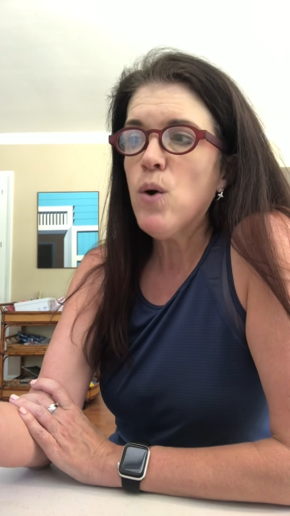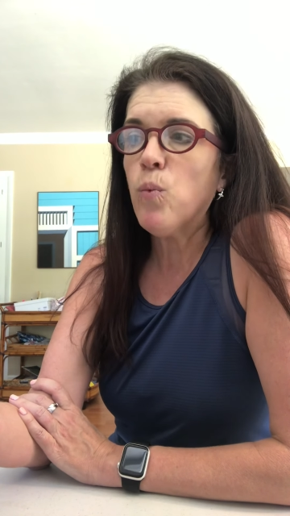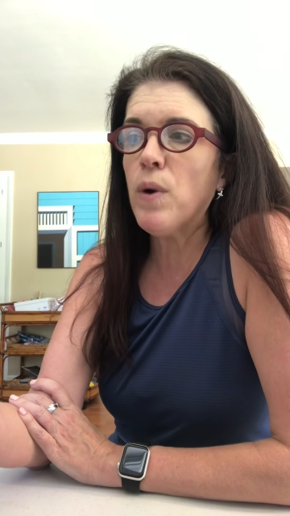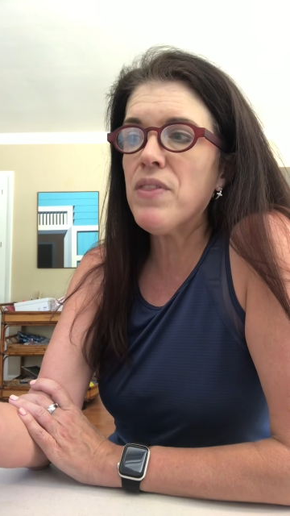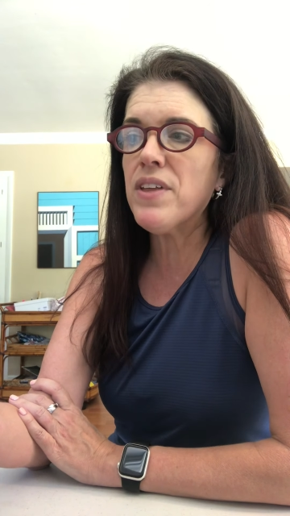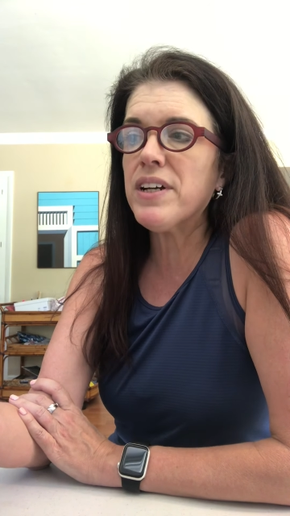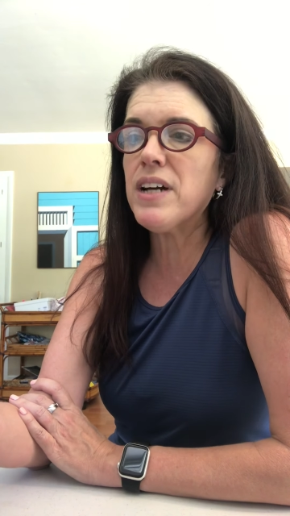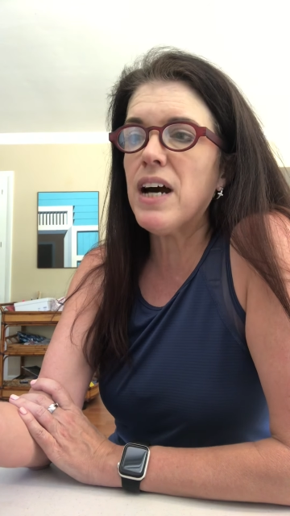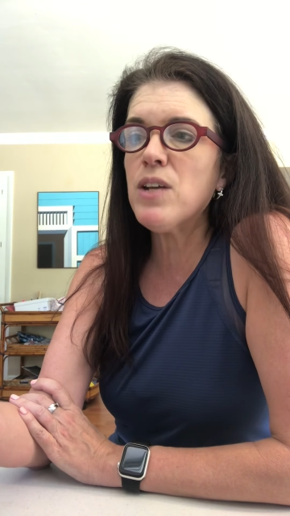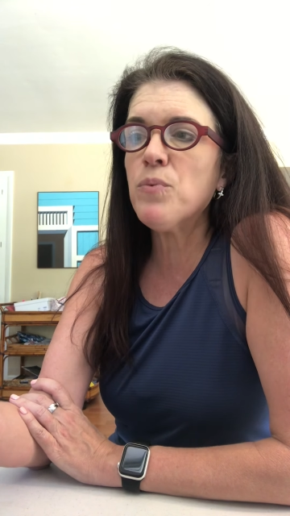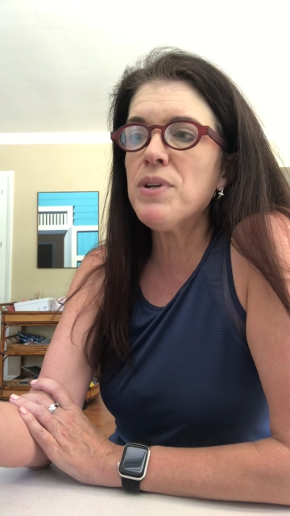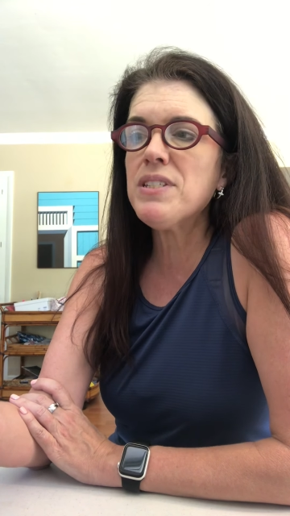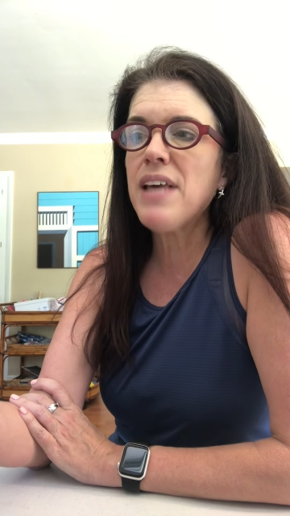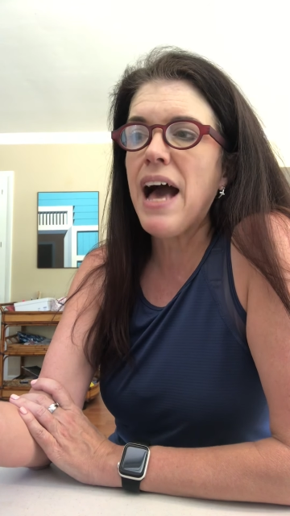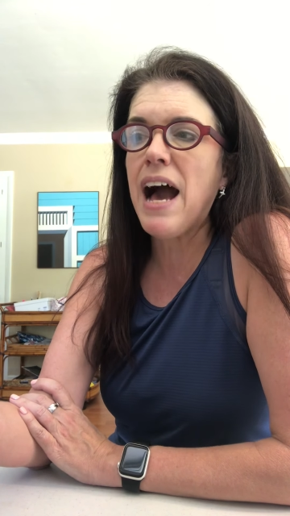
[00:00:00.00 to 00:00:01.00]
When the gun
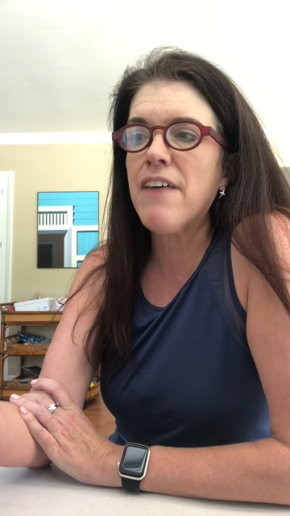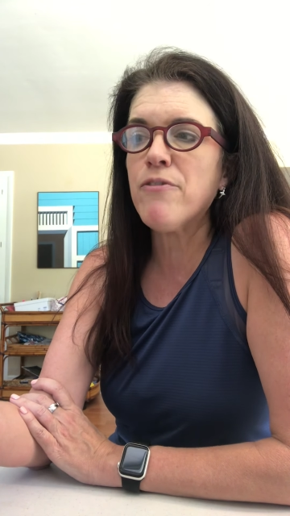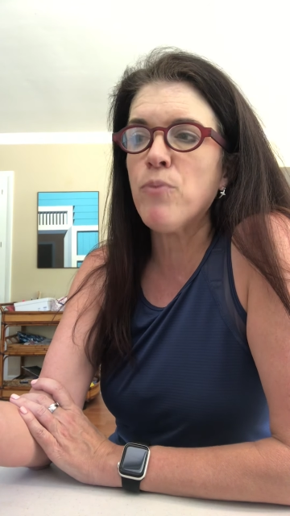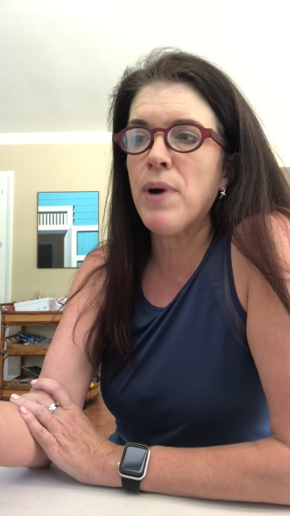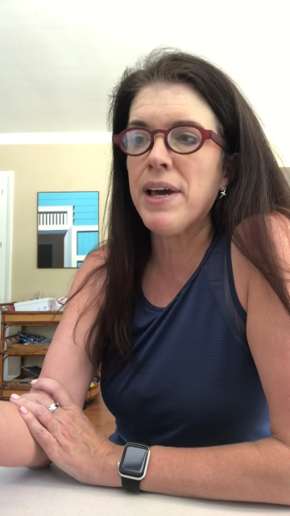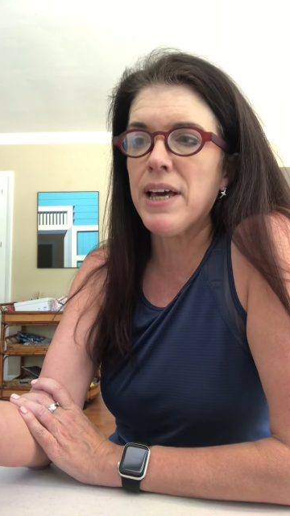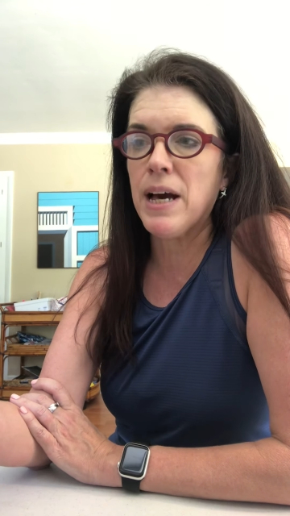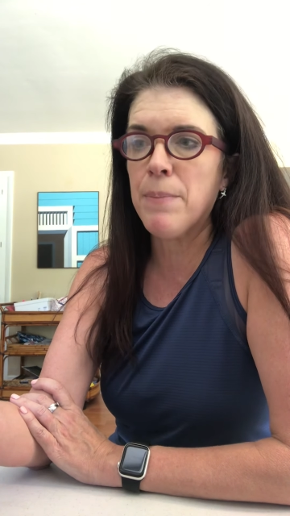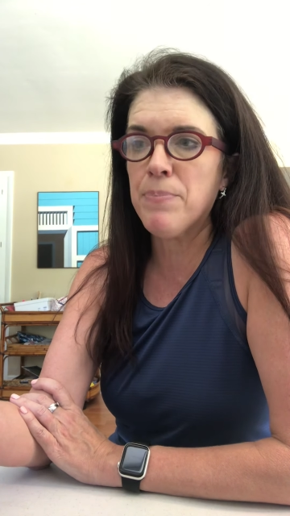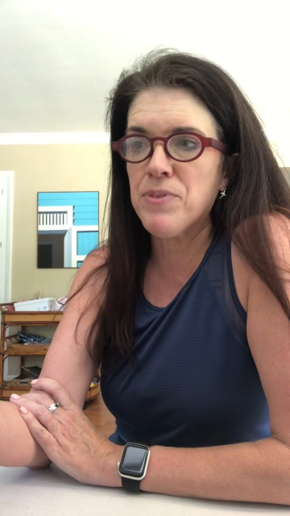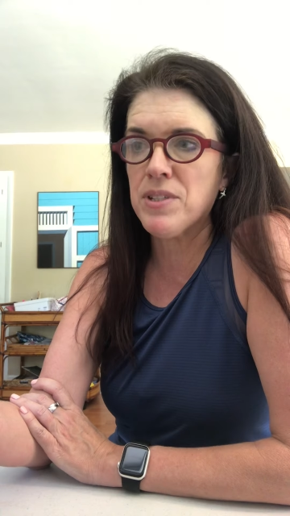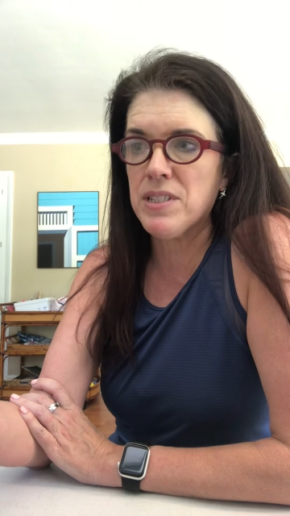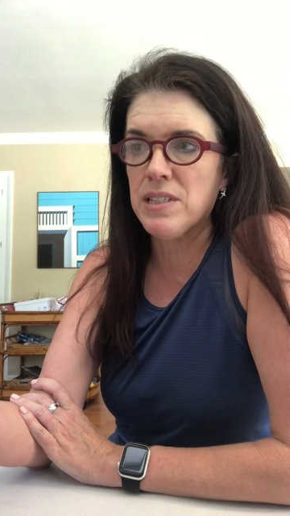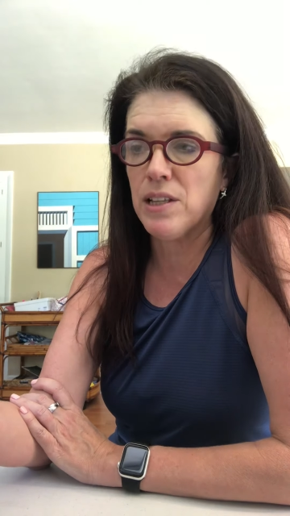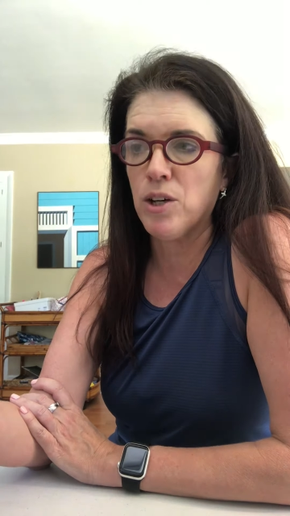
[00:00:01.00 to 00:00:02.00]
was halfway up
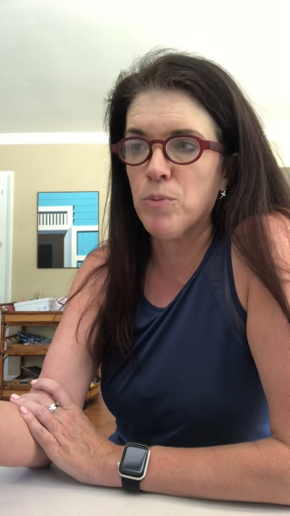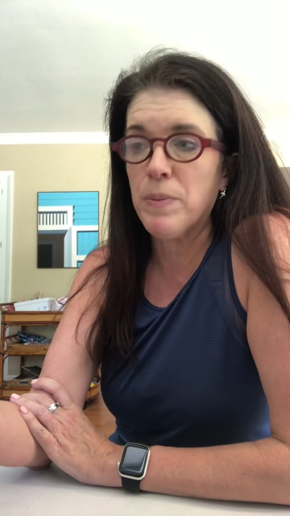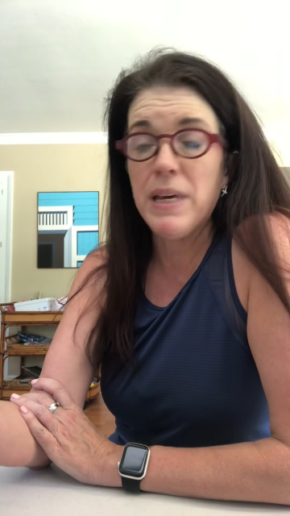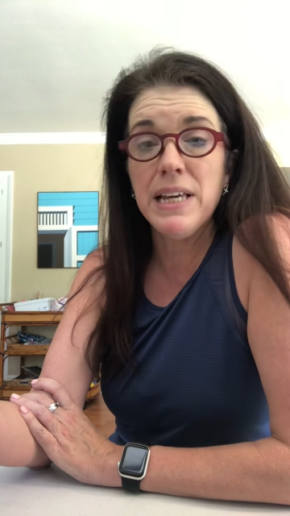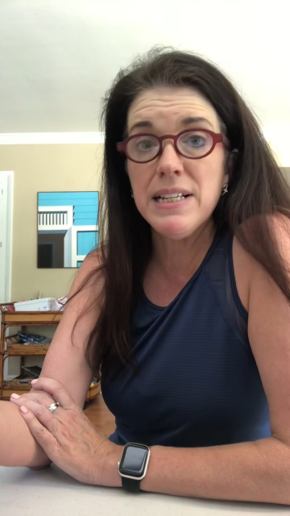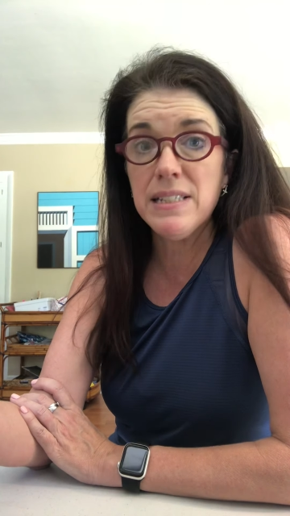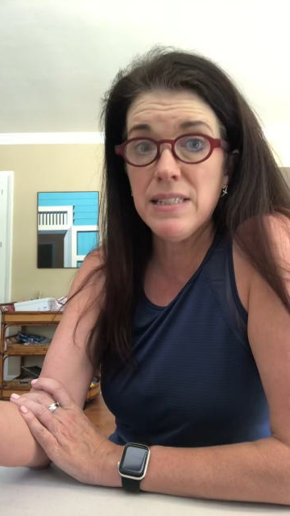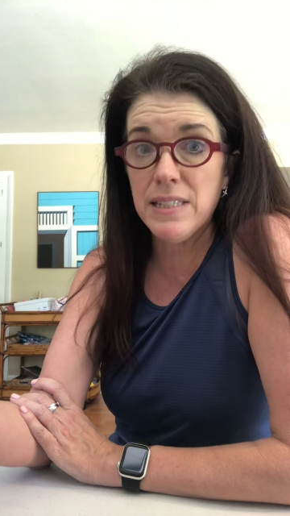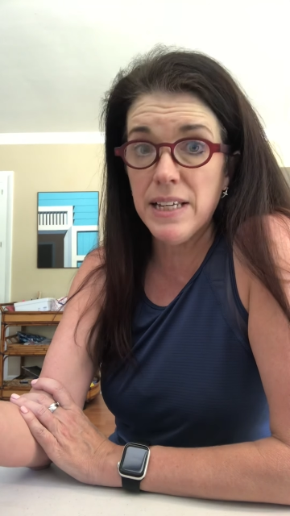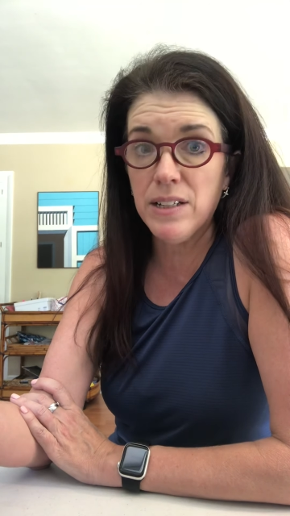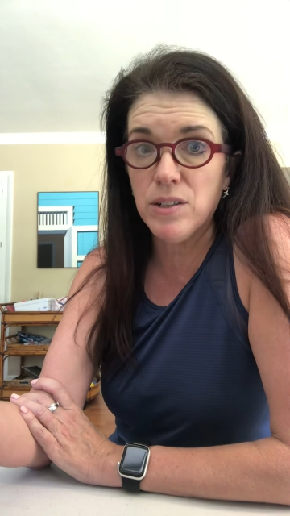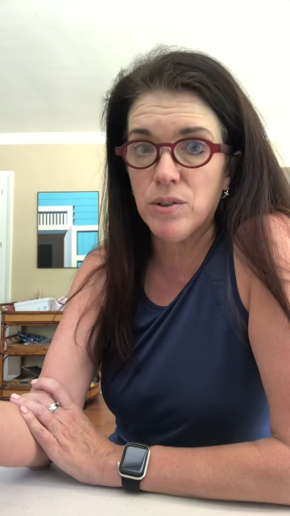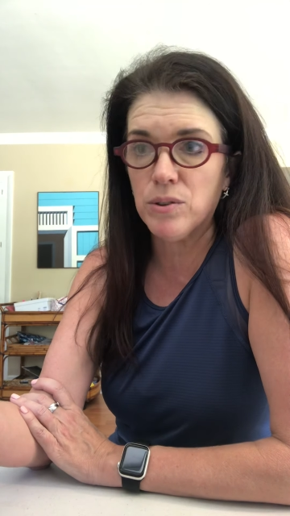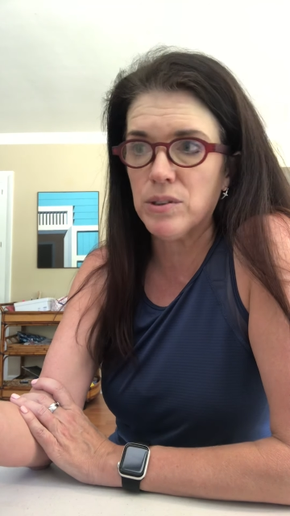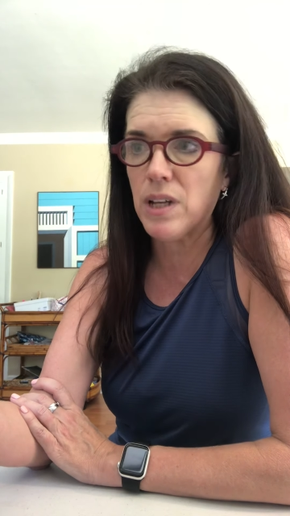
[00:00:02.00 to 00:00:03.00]
the slope, he
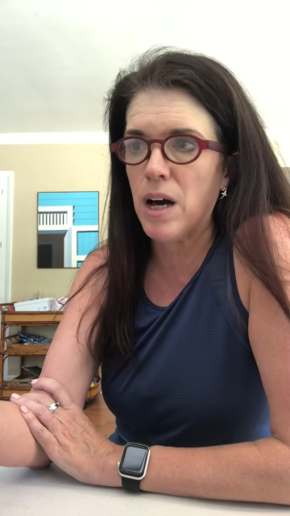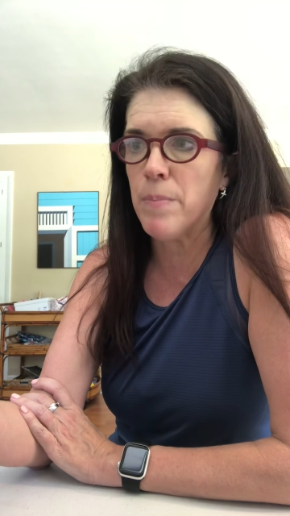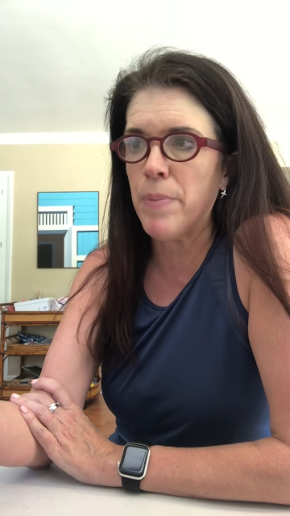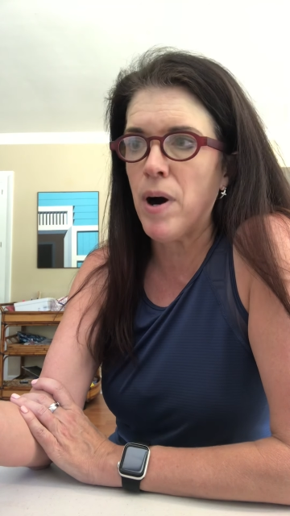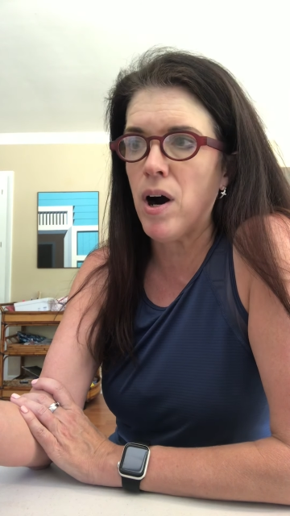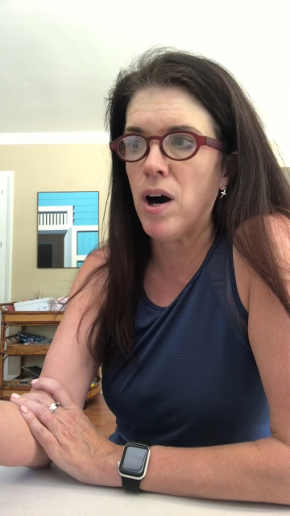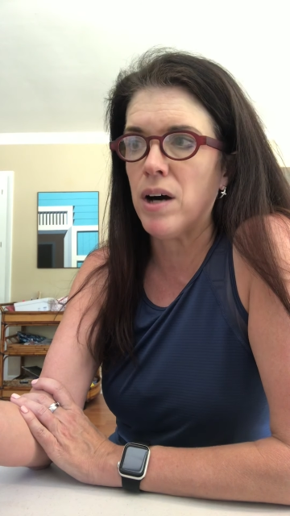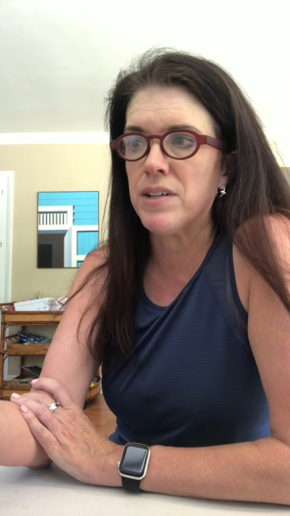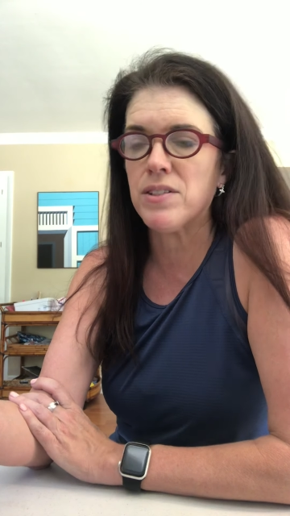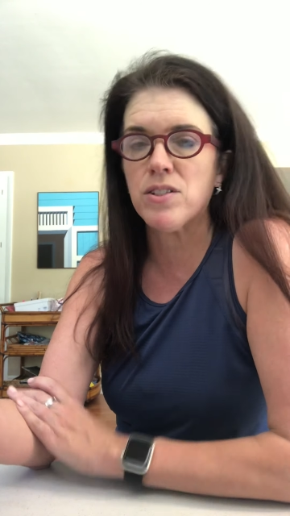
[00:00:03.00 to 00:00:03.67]
signaled a pause.